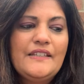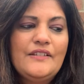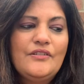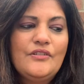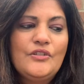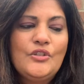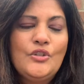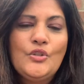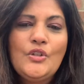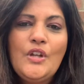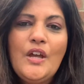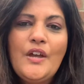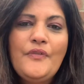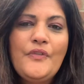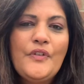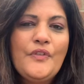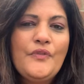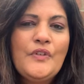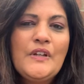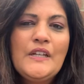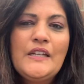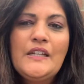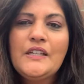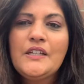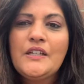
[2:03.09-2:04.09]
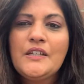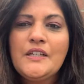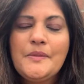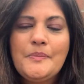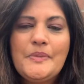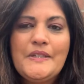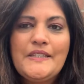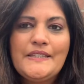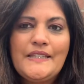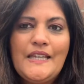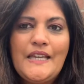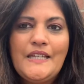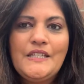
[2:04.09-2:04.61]
you're never really going to
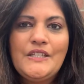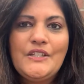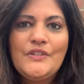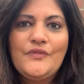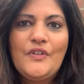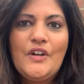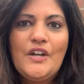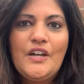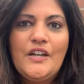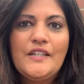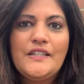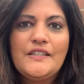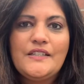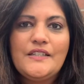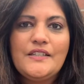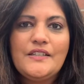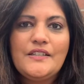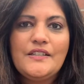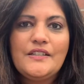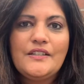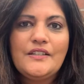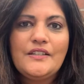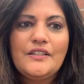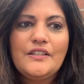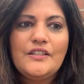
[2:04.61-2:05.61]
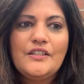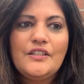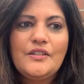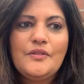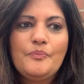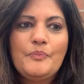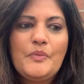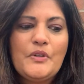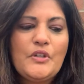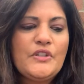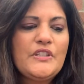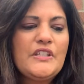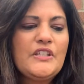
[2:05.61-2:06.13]
be satisfied,
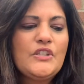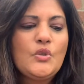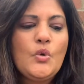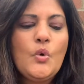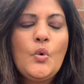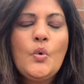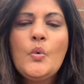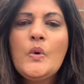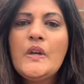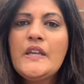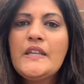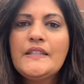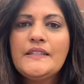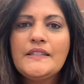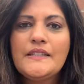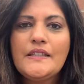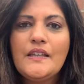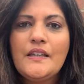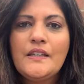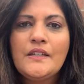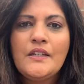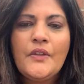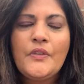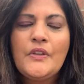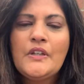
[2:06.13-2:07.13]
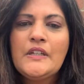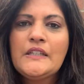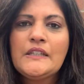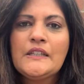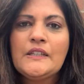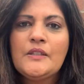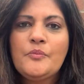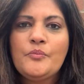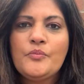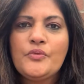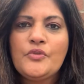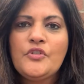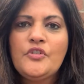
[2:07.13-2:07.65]
because there's always another
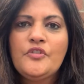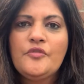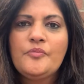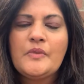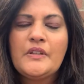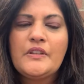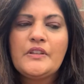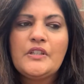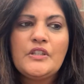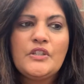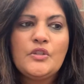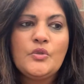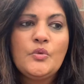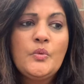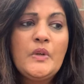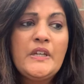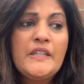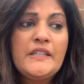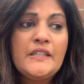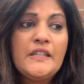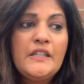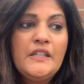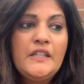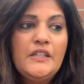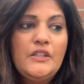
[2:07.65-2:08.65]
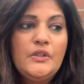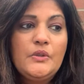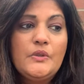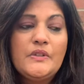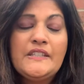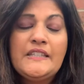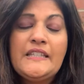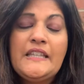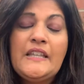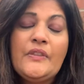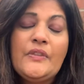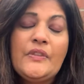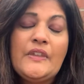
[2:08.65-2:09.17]
little improvement. There's always, you're
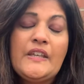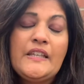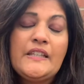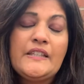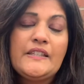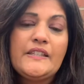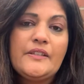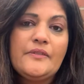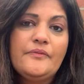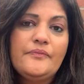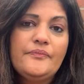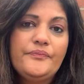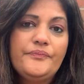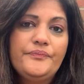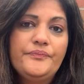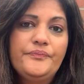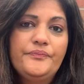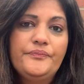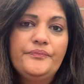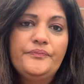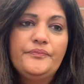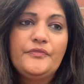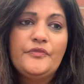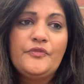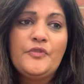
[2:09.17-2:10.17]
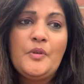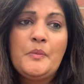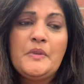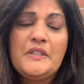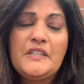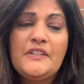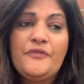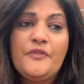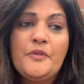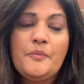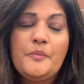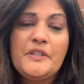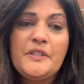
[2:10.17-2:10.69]
seeing things from a
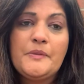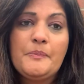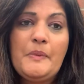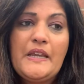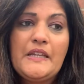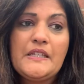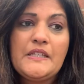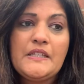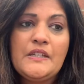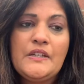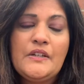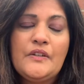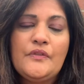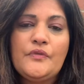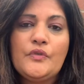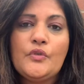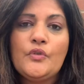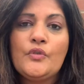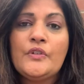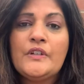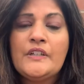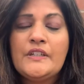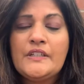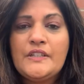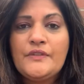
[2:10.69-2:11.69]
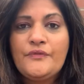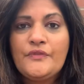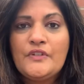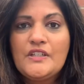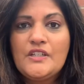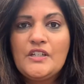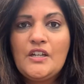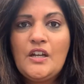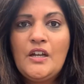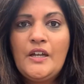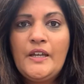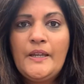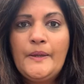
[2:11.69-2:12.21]
different perspective, or in a different
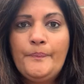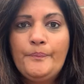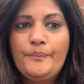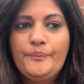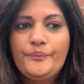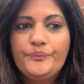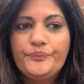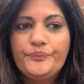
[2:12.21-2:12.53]
time,